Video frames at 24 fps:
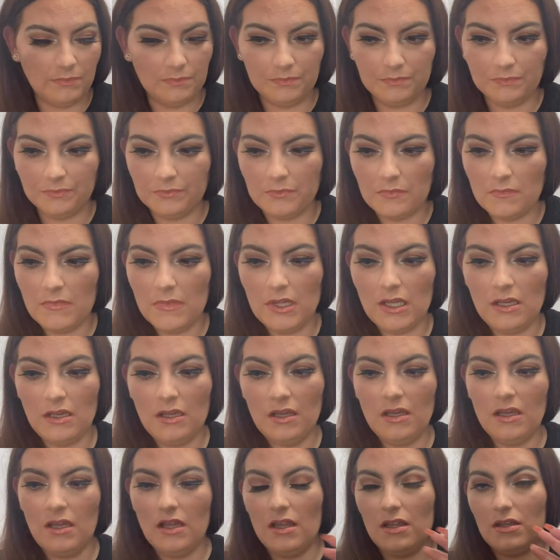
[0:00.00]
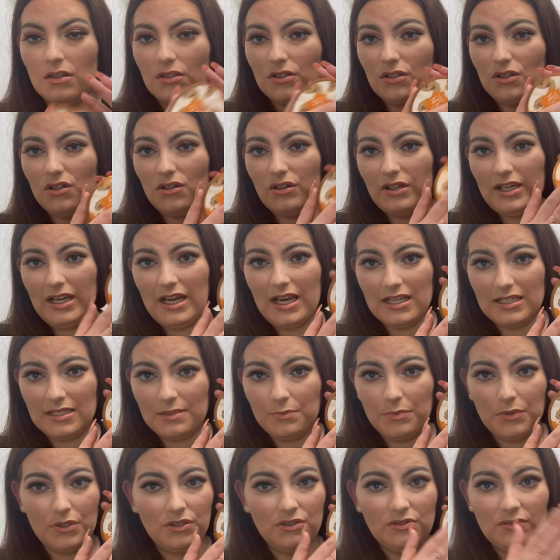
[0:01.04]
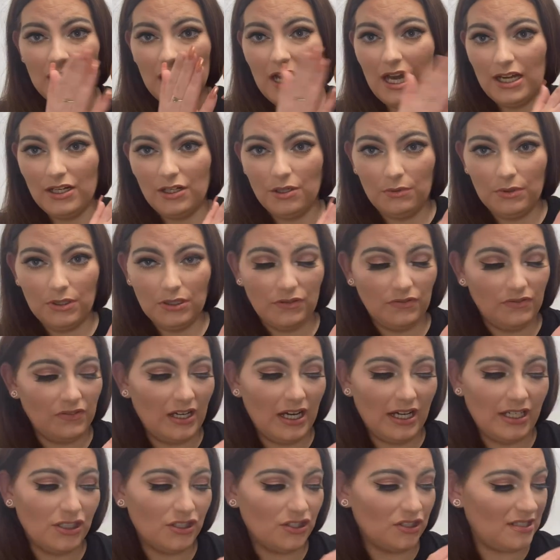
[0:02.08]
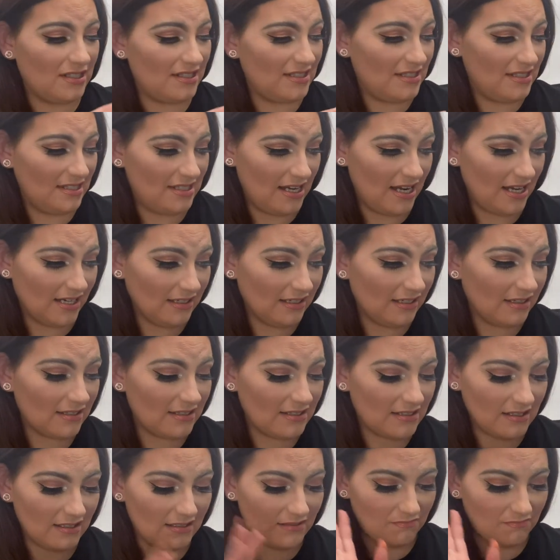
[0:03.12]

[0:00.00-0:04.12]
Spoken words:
The Courtier spun, I know I love that, it just stinks.